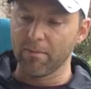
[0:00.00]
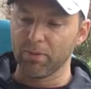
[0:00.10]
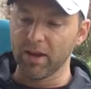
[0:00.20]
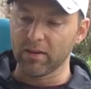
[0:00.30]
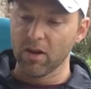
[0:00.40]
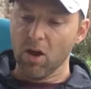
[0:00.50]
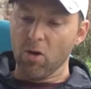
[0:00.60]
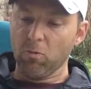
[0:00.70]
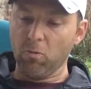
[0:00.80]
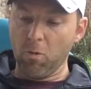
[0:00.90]
and blinked.
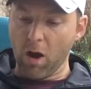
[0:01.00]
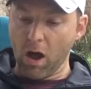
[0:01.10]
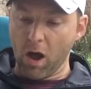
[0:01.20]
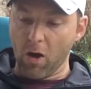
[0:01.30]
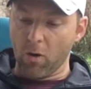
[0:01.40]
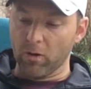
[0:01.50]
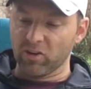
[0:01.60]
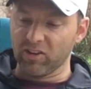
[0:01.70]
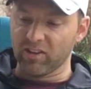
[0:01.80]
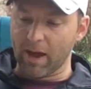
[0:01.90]
Whoa!
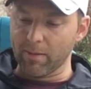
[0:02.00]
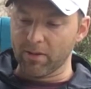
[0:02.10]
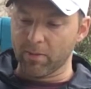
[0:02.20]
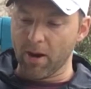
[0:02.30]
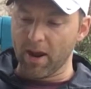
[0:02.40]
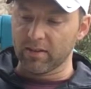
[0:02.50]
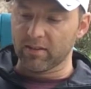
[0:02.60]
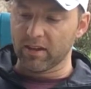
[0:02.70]
She slammed on the brakes.